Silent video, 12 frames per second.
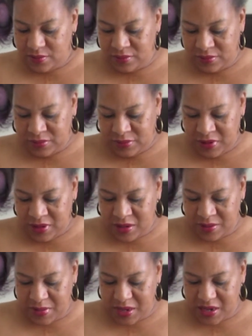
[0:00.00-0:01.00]

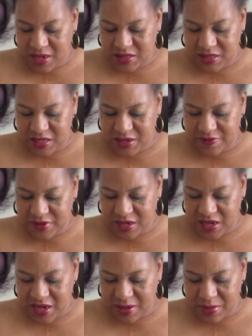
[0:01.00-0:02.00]
my auntie even
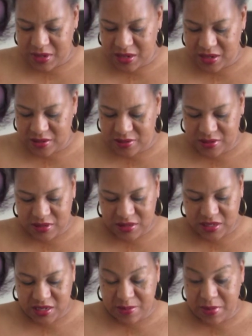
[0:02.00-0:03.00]
came in and
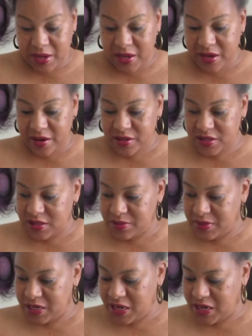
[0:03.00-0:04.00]
did my hair some
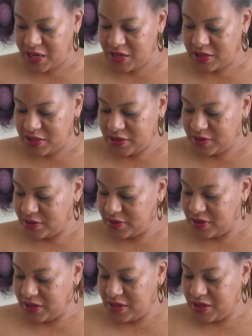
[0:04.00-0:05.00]
days.
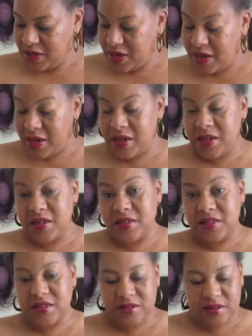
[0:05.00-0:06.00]
I had
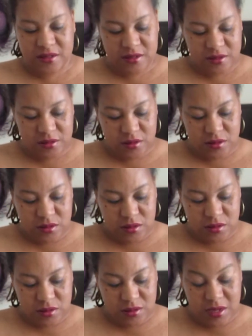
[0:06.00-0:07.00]
cousins.
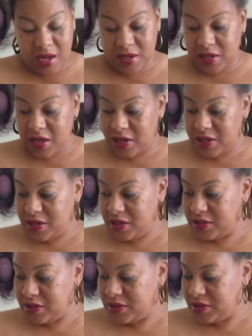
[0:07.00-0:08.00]
I had a lot of
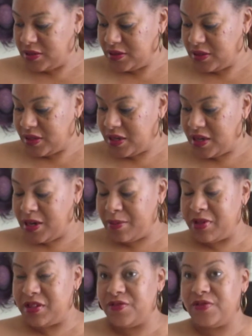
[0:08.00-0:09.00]
cousins that came.
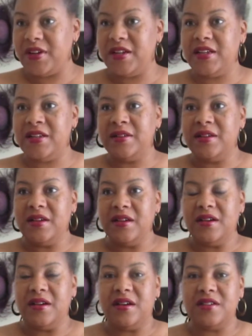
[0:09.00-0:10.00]
It's funny
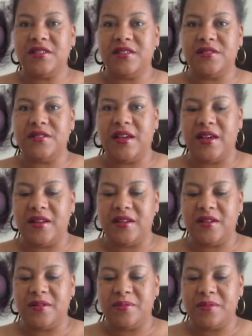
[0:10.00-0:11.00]
also that
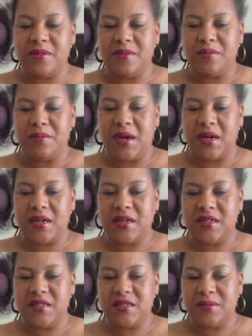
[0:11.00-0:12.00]
um, my
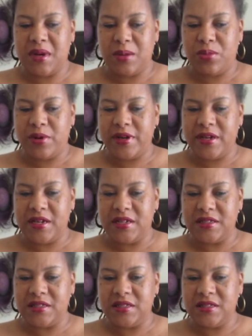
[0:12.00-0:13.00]
cousin, my boy
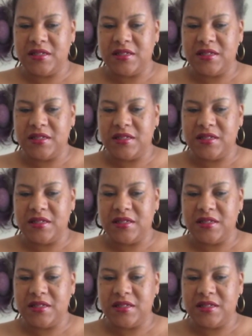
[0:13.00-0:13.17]
cousin,